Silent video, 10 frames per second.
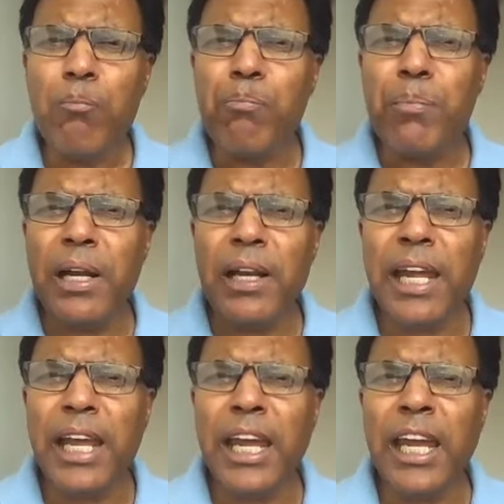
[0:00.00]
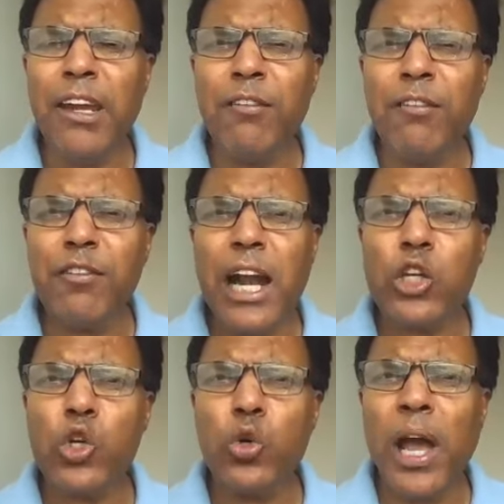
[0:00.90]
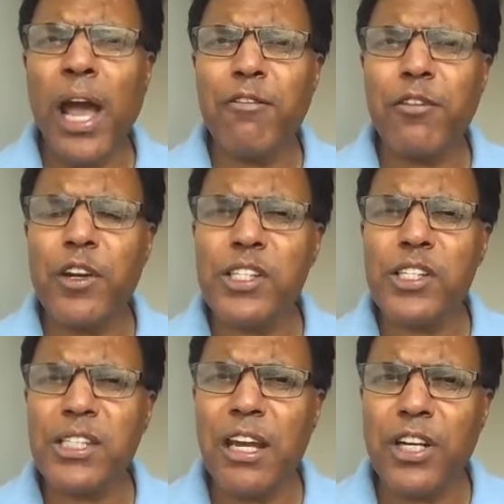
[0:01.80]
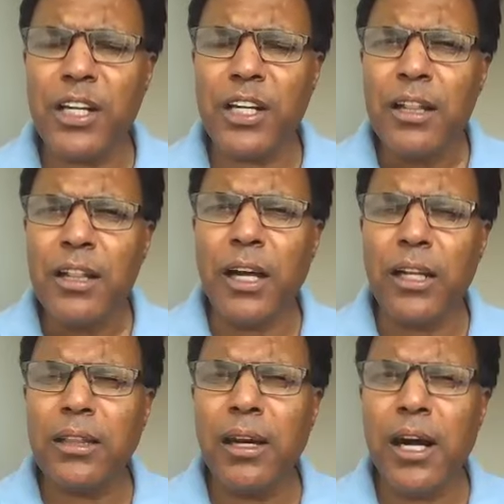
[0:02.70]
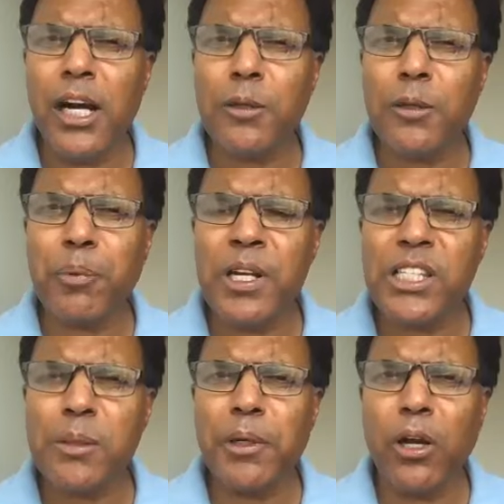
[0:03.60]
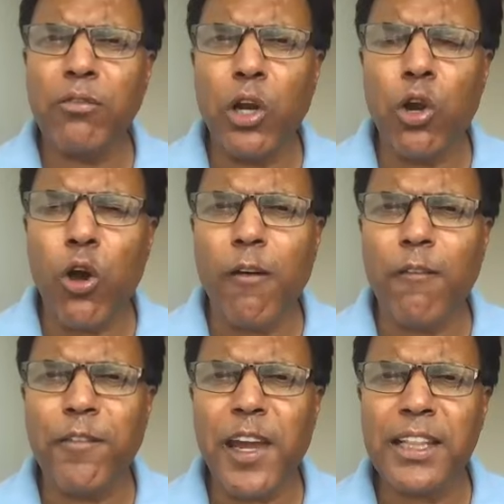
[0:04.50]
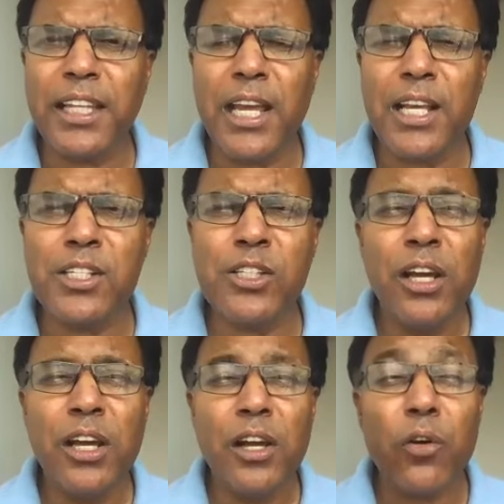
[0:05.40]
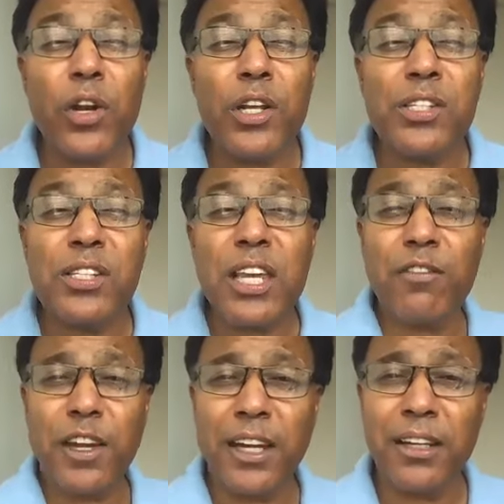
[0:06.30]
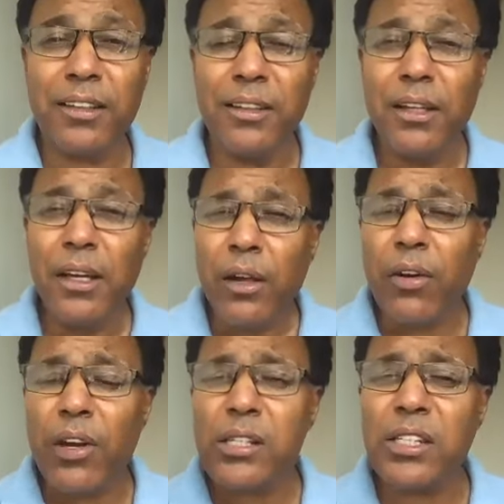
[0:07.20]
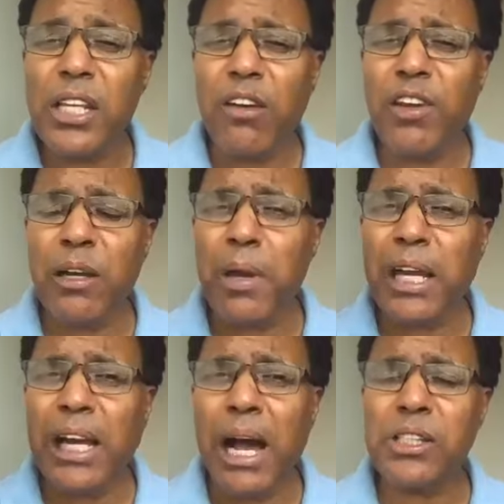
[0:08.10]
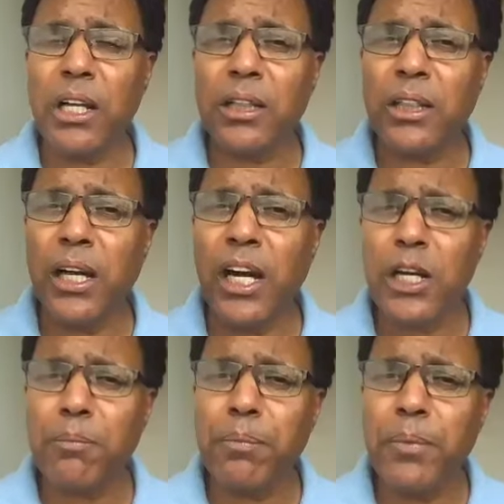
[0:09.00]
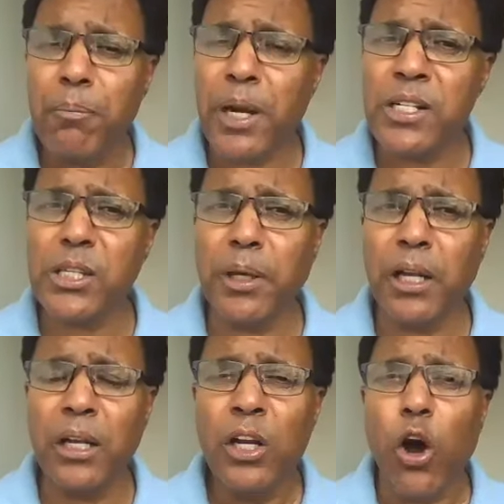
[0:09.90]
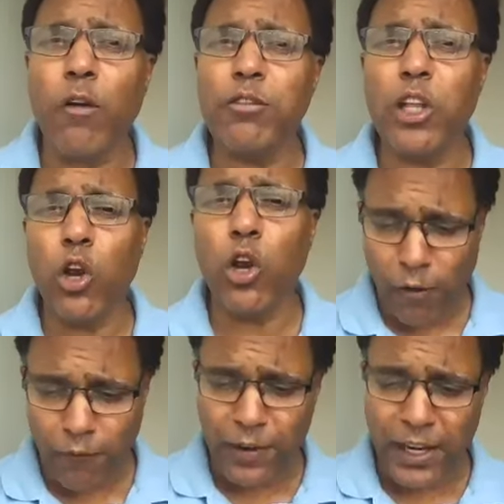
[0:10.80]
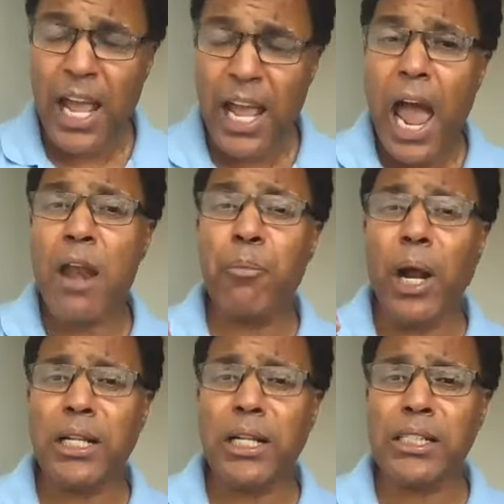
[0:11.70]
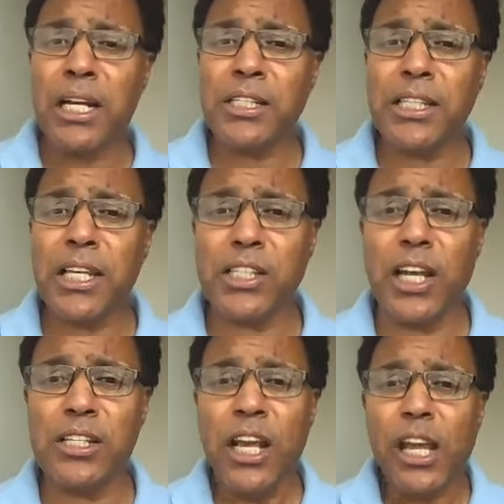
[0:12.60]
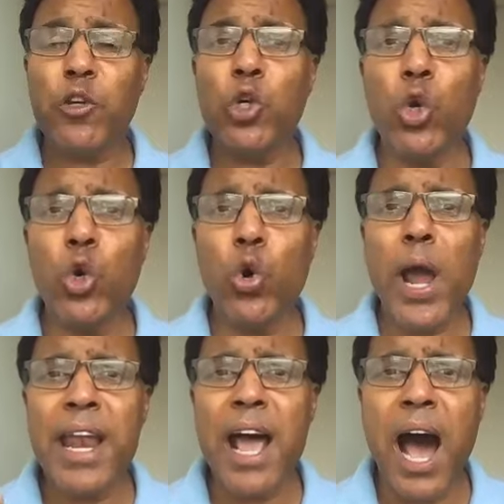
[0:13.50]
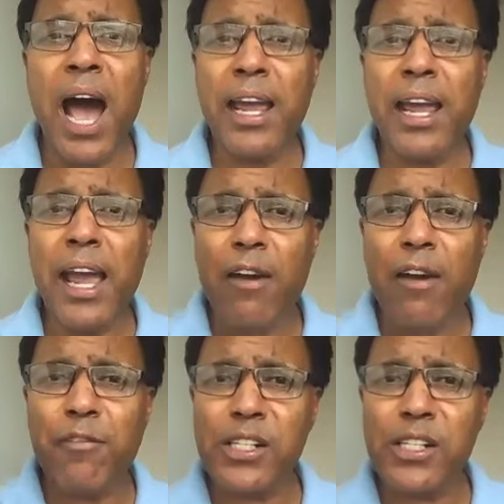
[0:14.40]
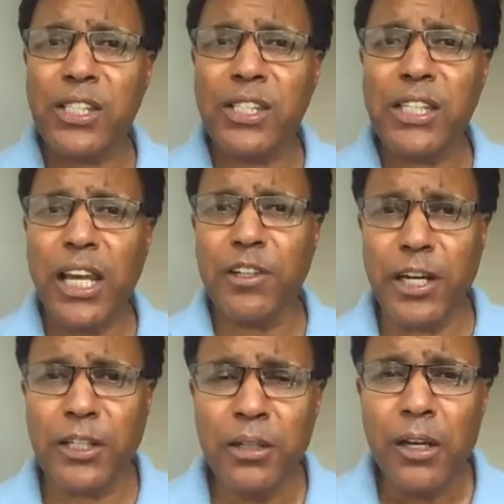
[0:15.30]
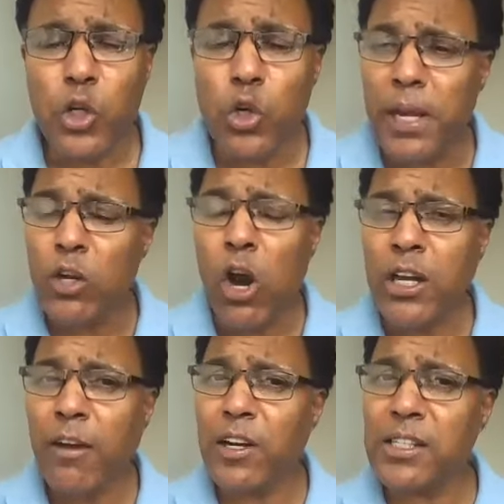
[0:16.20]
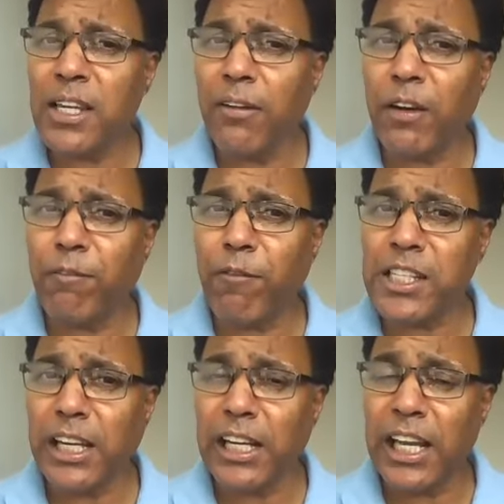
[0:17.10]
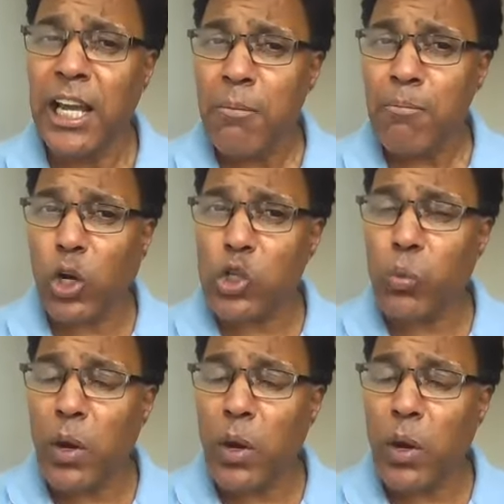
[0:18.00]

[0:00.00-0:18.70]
believe that you have received it. The third principle of the law of faith is receiving. Receiving becomes the third principle of the law of faith. And brothers and sisters, if you and I have received it, you may not have received it physically because